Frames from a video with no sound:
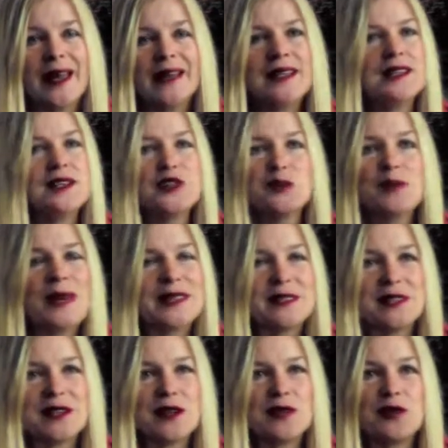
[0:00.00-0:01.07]
And it doesn't
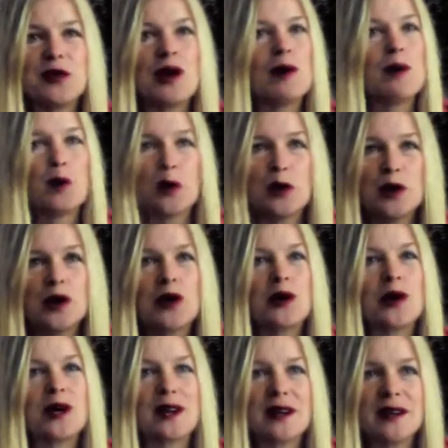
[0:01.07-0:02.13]
matter if you're a boy
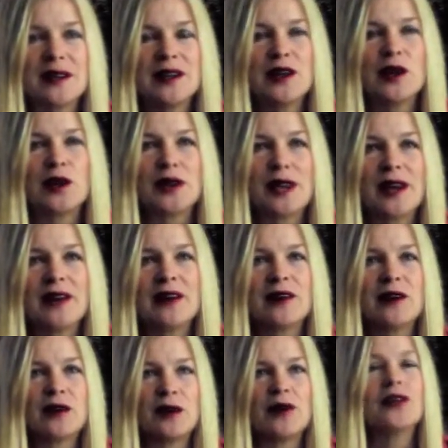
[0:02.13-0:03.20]
or a girl or young
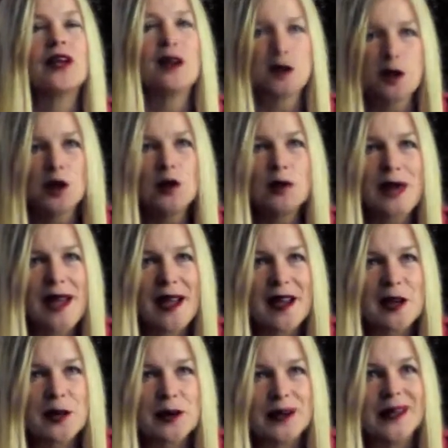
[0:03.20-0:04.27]
or old, you'll be
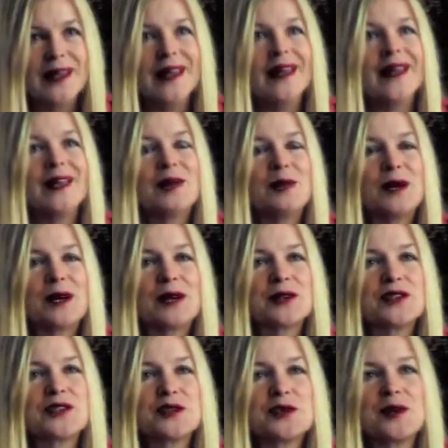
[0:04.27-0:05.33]
hungry
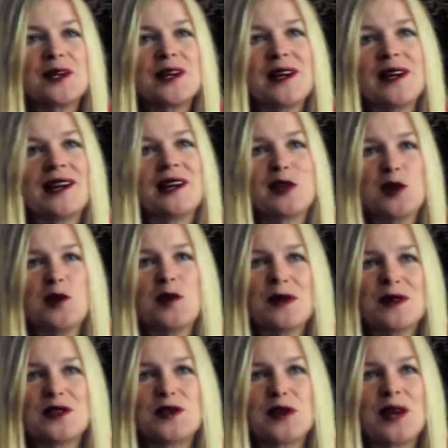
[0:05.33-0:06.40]
because we are
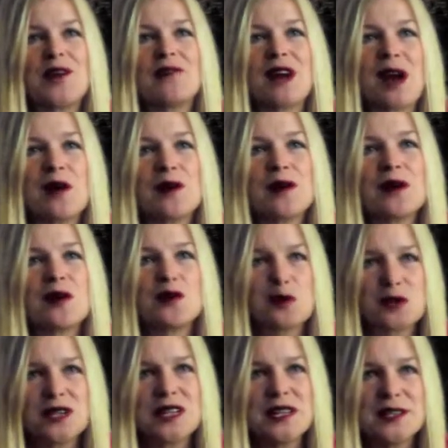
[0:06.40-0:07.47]
humans, so we have our
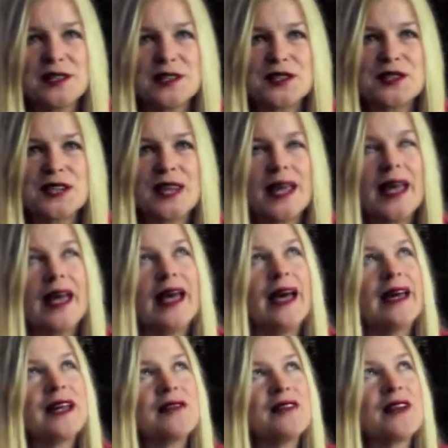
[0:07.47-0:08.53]
routines.
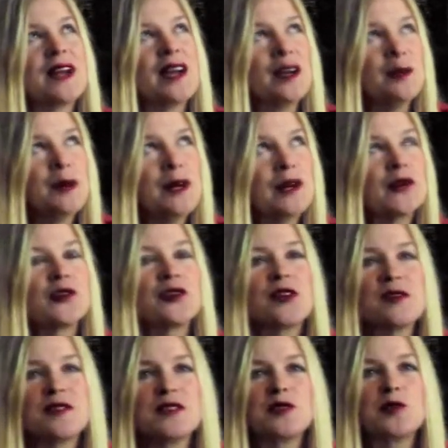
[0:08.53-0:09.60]
And I think iBeacons
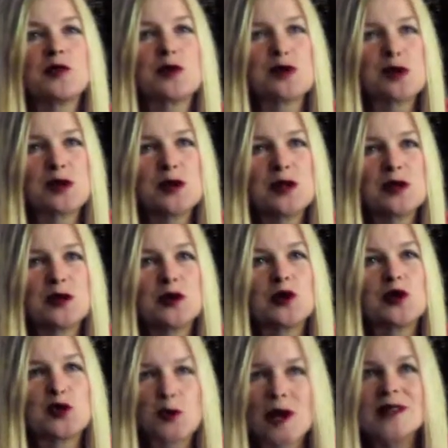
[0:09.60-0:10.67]
gives us opportunity to
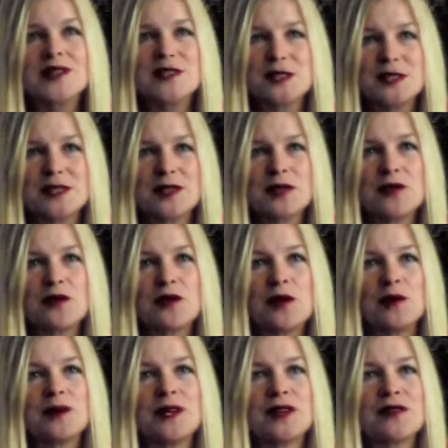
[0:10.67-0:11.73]
transit
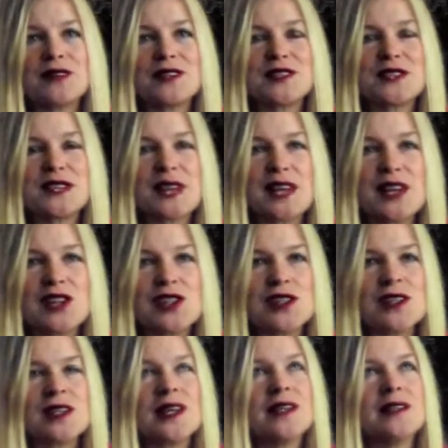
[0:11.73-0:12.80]
from that
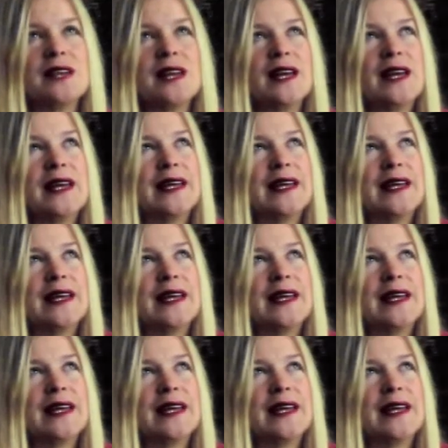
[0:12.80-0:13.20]
fascination and